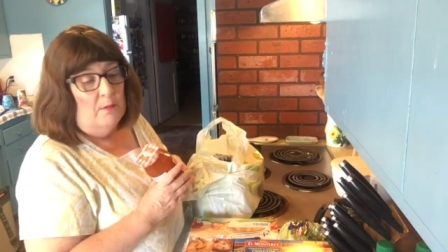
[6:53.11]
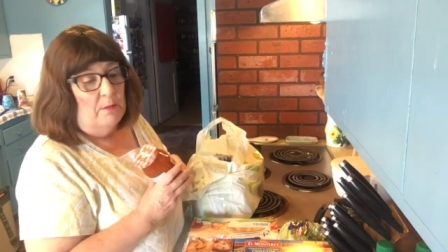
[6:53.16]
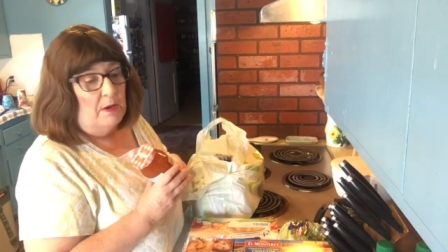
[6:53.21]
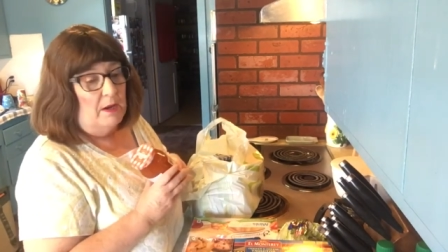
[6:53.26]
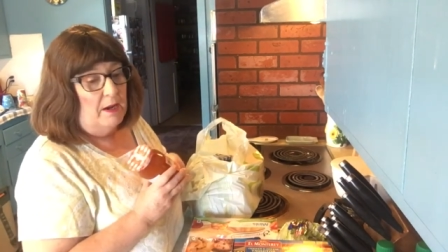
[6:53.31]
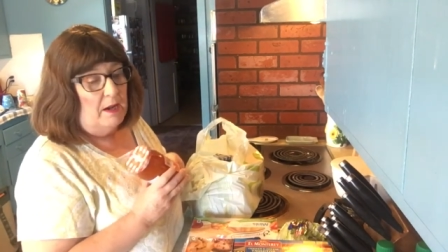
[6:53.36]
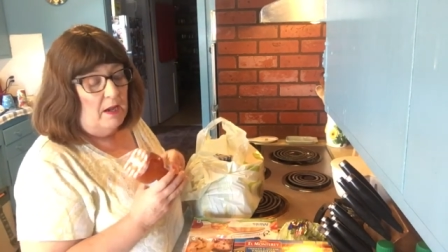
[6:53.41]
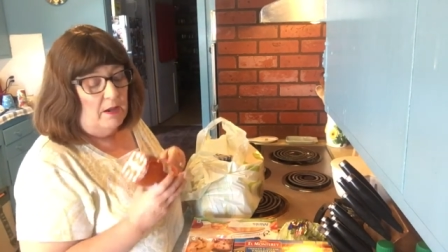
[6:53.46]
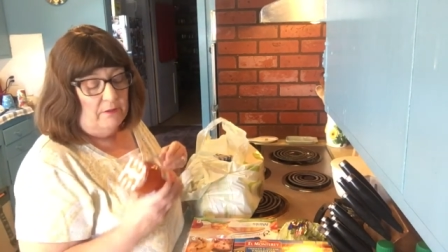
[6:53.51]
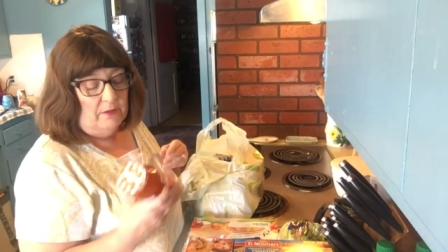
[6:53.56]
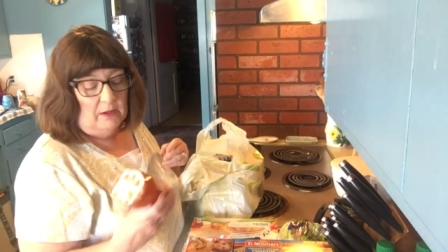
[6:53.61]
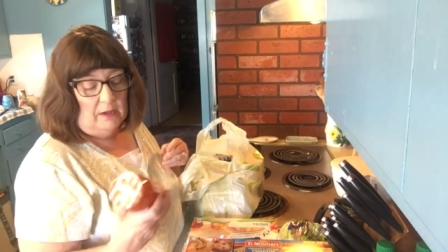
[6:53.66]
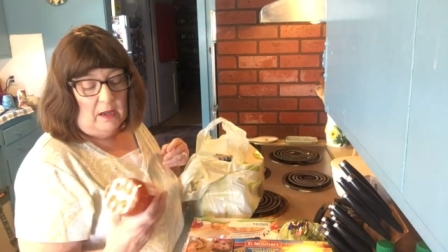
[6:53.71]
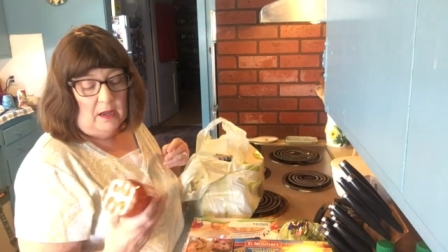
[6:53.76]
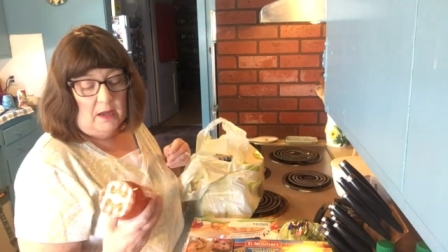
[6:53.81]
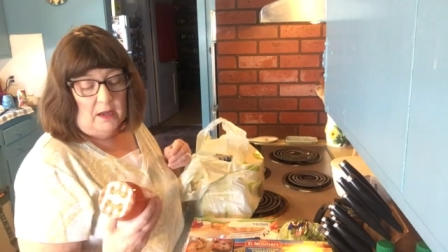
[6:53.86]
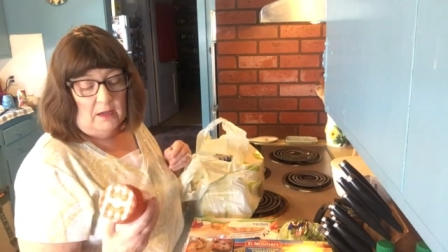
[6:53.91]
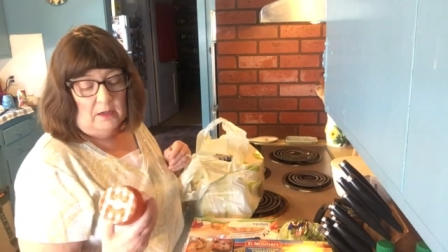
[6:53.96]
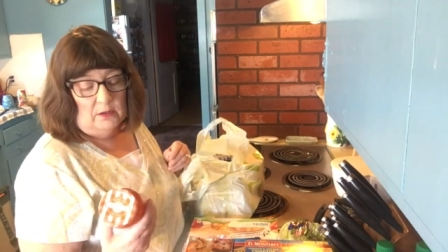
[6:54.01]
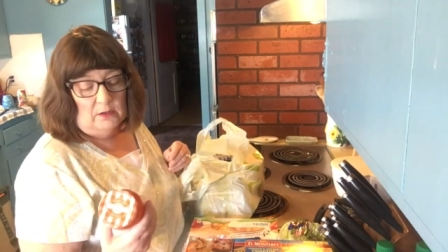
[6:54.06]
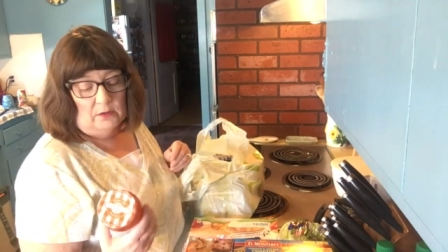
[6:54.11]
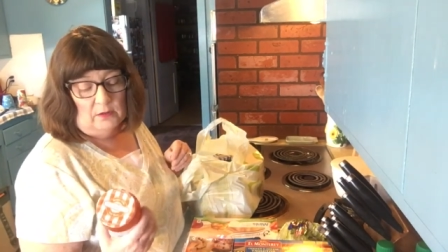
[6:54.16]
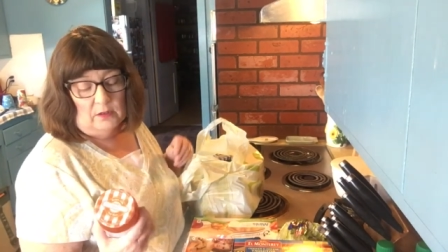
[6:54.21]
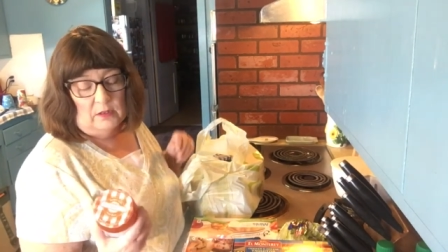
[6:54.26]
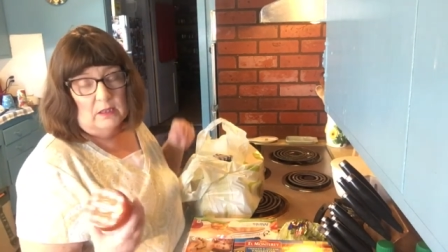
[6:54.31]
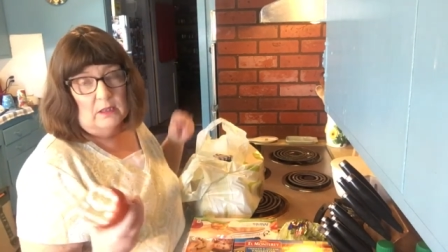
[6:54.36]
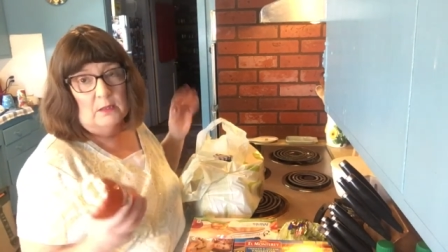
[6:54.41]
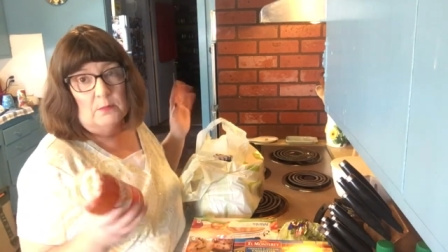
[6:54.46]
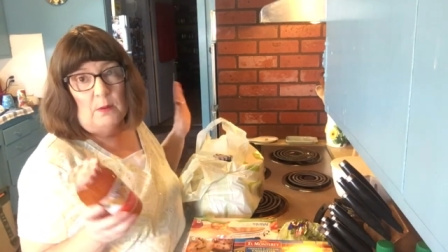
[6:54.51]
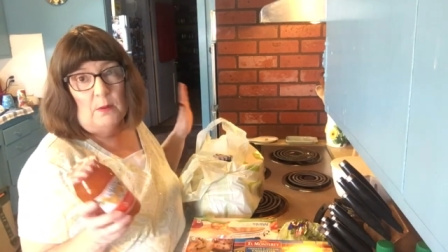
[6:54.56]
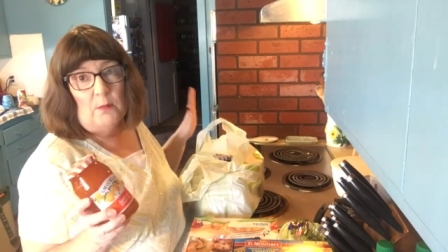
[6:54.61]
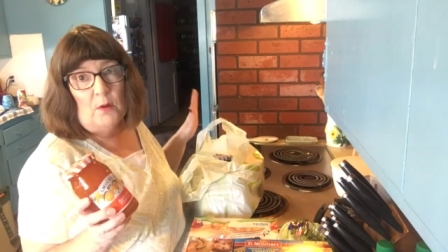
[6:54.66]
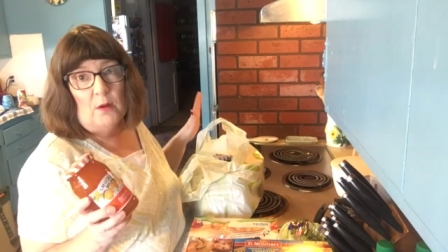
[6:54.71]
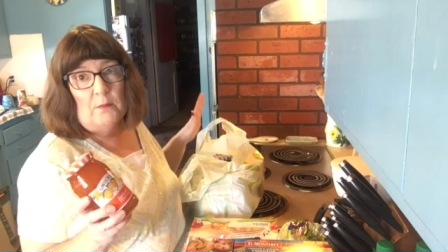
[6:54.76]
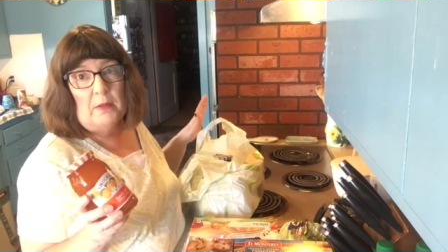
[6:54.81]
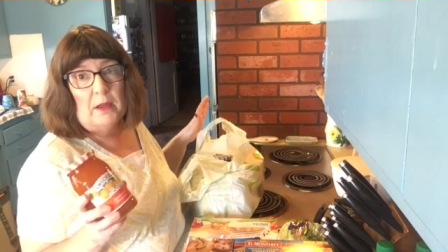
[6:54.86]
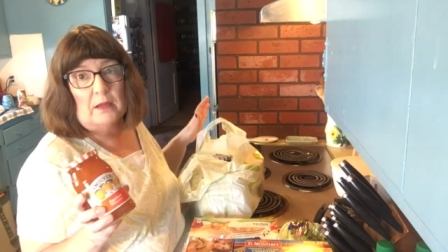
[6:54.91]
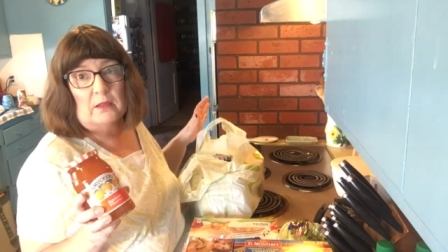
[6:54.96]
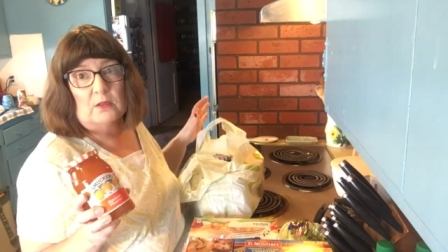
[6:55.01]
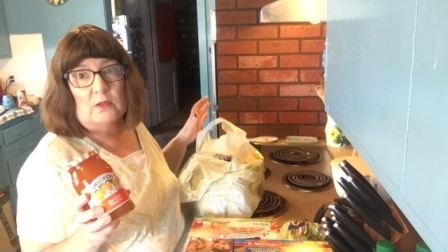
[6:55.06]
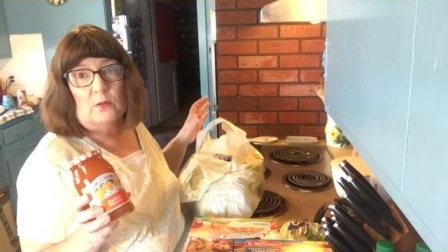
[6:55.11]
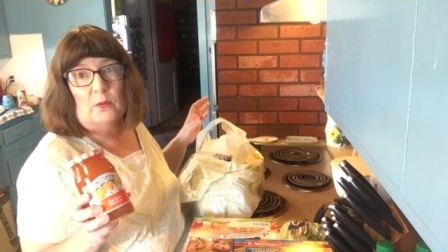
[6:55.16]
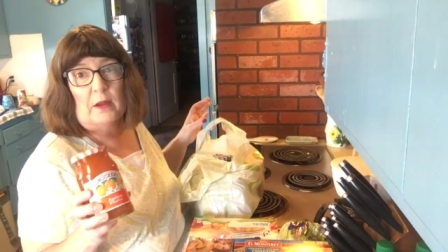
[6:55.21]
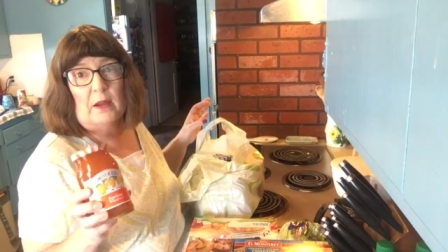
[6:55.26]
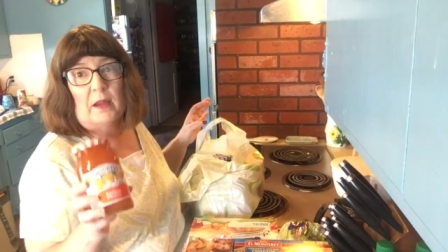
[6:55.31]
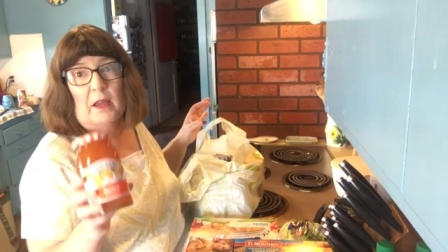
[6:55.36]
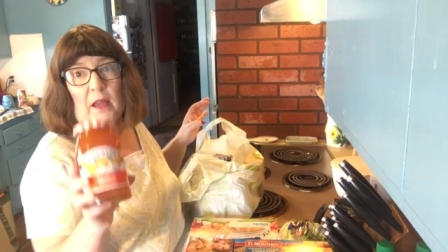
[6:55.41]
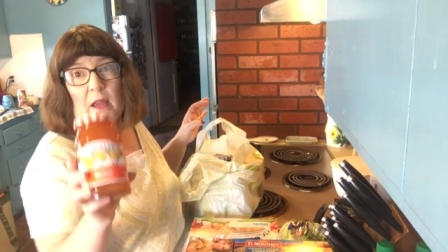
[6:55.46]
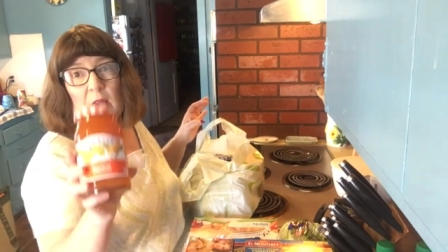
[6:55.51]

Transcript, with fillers: but I haven't canned since my mom passed away.